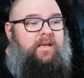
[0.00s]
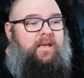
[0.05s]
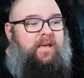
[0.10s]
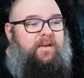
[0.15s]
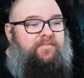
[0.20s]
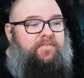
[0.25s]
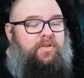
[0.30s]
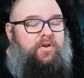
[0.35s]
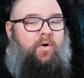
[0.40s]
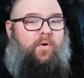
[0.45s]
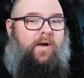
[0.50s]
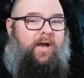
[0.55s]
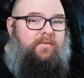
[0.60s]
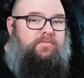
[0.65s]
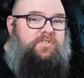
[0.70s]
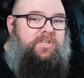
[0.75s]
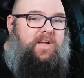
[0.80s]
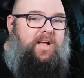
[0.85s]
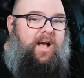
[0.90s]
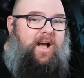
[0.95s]
If you don't have
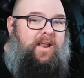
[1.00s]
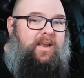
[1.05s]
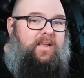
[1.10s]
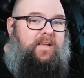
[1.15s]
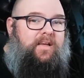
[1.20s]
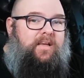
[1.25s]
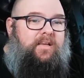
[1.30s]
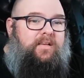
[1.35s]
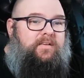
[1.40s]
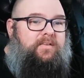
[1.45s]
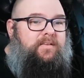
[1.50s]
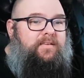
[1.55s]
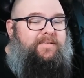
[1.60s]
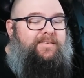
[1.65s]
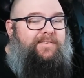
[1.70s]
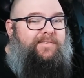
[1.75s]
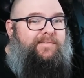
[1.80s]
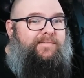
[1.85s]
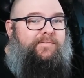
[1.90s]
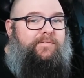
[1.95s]
Draconic,
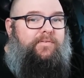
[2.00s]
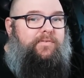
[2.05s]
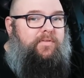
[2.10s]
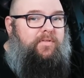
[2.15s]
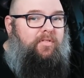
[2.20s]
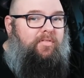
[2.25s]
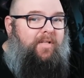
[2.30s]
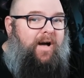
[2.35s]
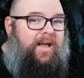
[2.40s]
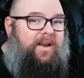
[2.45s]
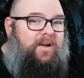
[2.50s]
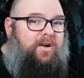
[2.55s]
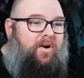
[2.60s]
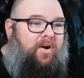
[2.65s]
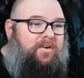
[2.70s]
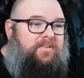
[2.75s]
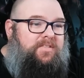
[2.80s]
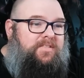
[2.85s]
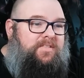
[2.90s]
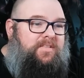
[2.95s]
a lot of
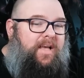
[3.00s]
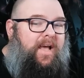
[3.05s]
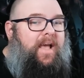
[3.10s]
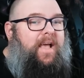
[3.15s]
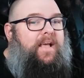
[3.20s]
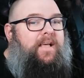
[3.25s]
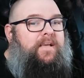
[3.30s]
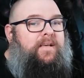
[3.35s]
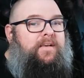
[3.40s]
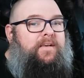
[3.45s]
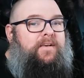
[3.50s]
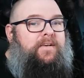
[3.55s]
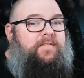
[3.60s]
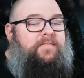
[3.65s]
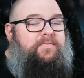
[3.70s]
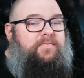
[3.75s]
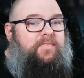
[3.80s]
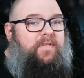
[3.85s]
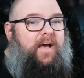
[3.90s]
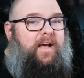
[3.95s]
cards say
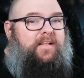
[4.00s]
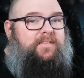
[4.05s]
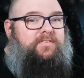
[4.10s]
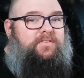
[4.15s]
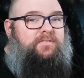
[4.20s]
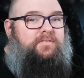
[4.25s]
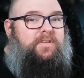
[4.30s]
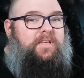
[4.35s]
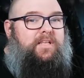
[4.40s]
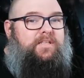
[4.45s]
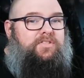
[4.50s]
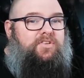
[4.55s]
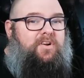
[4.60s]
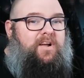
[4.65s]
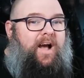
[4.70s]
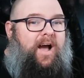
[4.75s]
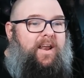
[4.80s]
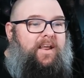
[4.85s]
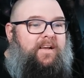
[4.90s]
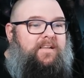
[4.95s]
that you need
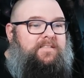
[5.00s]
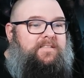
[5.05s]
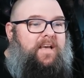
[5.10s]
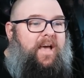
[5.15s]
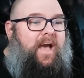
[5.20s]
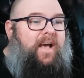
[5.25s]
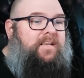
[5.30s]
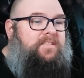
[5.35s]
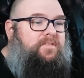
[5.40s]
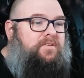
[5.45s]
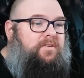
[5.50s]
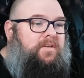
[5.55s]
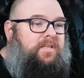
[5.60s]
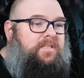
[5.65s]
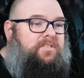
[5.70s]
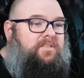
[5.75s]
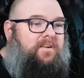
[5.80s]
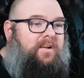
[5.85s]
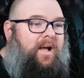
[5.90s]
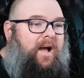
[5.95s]
Draconic attacks, you
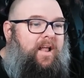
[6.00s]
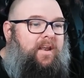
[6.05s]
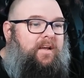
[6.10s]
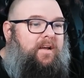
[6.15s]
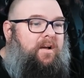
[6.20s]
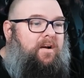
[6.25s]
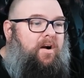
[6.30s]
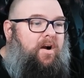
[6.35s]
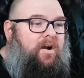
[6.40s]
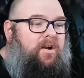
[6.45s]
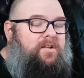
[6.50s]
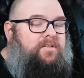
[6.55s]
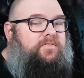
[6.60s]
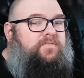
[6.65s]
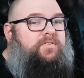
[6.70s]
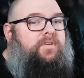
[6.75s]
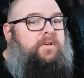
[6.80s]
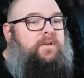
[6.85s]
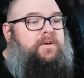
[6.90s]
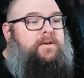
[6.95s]
need Draconic
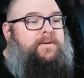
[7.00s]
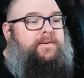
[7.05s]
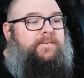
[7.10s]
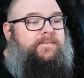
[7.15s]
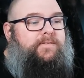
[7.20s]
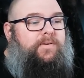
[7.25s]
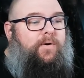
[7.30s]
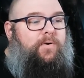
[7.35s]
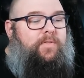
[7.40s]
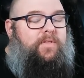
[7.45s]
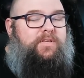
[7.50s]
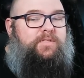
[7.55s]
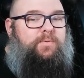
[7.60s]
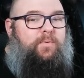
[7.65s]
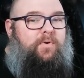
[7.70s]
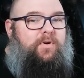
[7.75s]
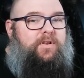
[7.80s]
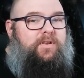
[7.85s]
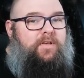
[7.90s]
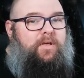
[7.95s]
cards. So this
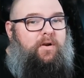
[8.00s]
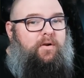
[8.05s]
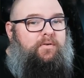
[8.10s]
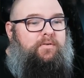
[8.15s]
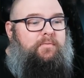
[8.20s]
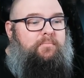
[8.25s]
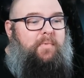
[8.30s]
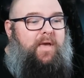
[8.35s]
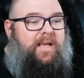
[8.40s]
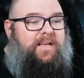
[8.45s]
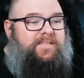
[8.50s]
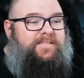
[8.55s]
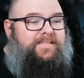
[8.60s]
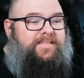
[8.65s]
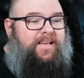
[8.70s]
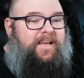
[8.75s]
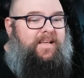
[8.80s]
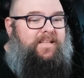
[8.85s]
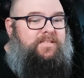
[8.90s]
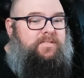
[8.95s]
one, makes
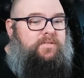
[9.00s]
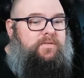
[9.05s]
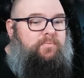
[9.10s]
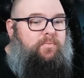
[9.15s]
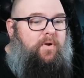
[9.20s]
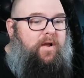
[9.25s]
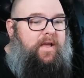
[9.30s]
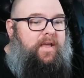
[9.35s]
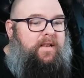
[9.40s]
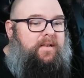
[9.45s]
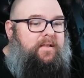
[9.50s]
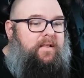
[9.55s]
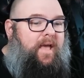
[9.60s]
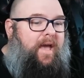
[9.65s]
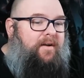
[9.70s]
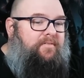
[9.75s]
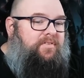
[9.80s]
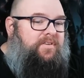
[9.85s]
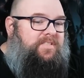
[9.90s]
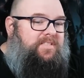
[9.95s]
sense, right?
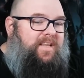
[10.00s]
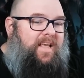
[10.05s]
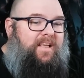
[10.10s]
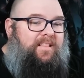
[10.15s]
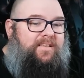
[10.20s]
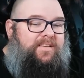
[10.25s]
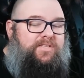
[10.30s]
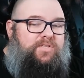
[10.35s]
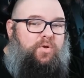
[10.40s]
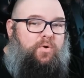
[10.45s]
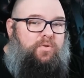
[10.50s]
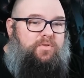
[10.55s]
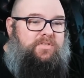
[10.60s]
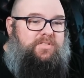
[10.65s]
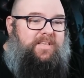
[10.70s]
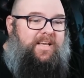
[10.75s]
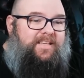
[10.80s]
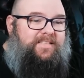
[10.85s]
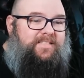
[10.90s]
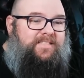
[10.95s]
Average daily sold
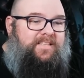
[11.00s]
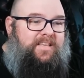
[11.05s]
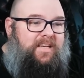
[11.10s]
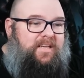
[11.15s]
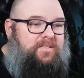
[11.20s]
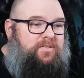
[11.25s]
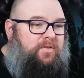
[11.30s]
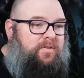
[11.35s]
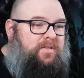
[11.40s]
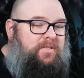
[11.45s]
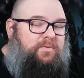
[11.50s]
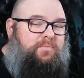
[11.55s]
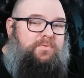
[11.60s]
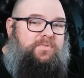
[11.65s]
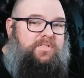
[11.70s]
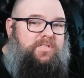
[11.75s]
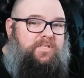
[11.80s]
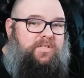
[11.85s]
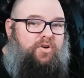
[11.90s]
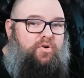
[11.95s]
is at 6, so this
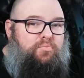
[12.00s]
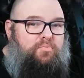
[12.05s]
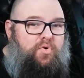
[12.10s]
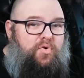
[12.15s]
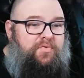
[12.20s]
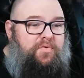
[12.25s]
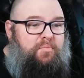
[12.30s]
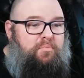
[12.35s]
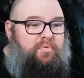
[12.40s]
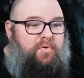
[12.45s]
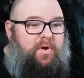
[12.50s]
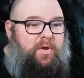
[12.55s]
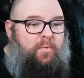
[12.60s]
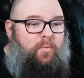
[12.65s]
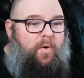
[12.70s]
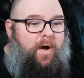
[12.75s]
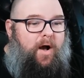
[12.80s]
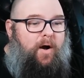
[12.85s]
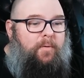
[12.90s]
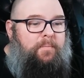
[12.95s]
one's still moving pretty
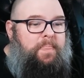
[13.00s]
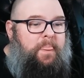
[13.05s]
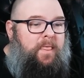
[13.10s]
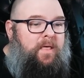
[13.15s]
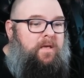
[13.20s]
well.